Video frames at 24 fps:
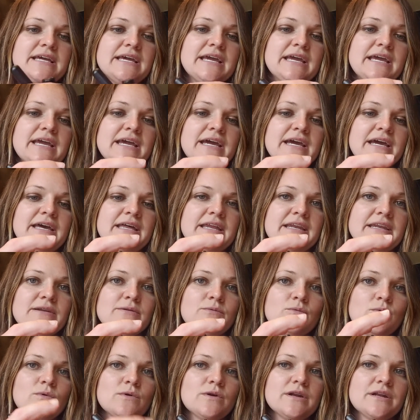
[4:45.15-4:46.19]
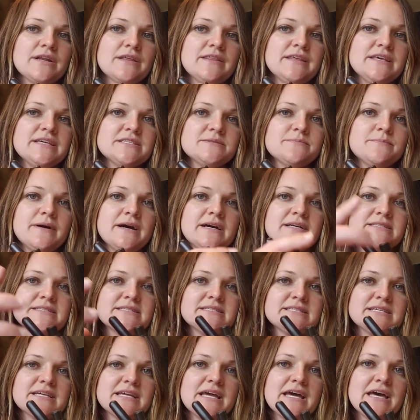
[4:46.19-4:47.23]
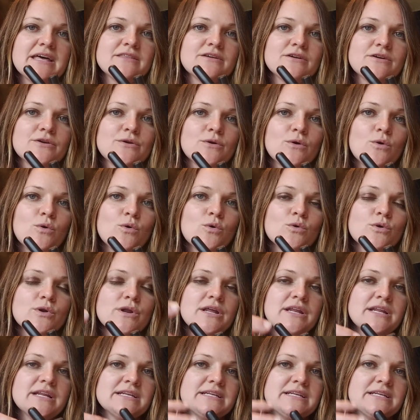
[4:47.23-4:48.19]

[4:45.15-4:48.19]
and one of these buttons together and hold it,